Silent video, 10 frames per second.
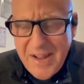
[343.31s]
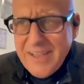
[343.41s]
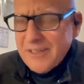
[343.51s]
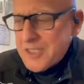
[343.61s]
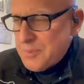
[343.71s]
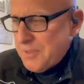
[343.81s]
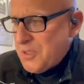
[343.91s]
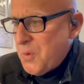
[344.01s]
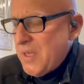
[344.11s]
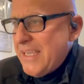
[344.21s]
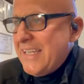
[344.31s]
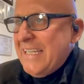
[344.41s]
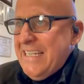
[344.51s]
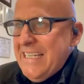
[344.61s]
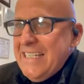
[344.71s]
acres
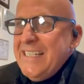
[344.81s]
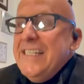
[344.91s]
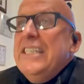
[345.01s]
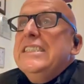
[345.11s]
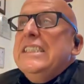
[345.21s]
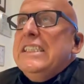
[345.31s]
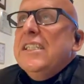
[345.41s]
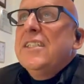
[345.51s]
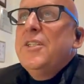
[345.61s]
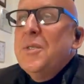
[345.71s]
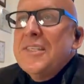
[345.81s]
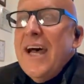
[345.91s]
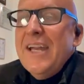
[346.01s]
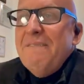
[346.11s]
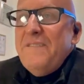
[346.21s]
between
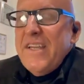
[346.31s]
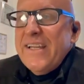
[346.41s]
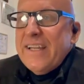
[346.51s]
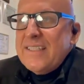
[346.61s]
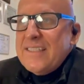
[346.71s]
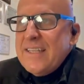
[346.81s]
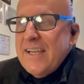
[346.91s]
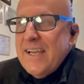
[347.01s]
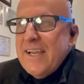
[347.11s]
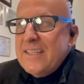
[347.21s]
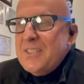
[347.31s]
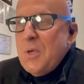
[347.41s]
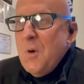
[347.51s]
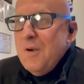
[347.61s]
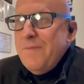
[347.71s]
Tucson and Phoenix,
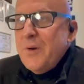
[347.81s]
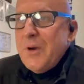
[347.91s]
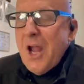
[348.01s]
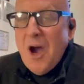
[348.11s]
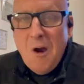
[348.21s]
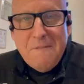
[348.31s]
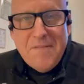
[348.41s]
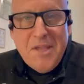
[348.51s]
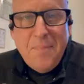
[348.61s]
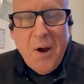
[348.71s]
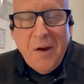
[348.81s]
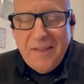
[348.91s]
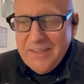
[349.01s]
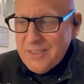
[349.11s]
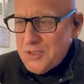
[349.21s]
zoned for an RV
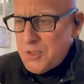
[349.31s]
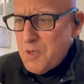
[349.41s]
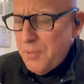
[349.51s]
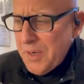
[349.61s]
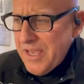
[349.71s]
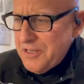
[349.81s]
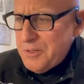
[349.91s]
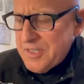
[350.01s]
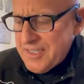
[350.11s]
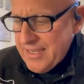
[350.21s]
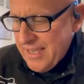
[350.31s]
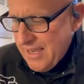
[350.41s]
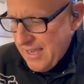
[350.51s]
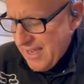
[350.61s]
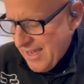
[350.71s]
park. Super
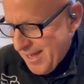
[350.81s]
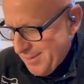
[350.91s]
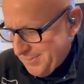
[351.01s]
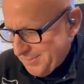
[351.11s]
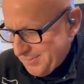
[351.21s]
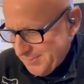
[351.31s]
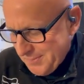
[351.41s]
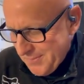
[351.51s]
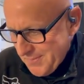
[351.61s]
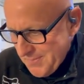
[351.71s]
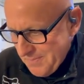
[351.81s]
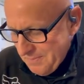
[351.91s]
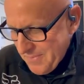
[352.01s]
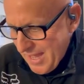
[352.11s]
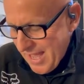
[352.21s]
interesting. I
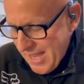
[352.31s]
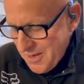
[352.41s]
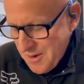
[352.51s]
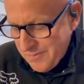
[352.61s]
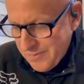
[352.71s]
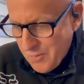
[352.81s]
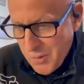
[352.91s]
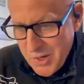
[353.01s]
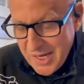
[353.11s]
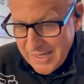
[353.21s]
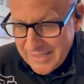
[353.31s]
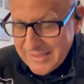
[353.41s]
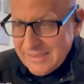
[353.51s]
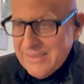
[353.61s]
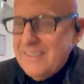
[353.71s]
don't know if we're gonna